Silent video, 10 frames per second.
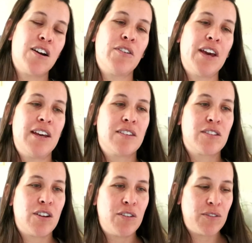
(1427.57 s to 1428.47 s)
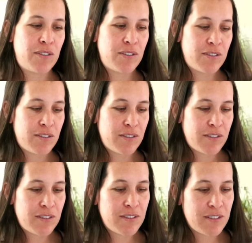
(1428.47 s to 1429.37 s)
Okay, so
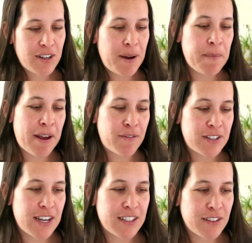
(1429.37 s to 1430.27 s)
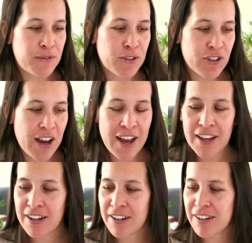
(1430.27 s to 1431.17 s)
I'm advertising for Jai,
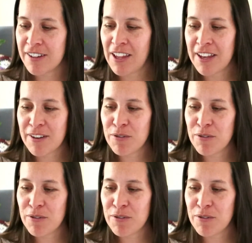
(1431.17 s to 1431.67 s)
and like,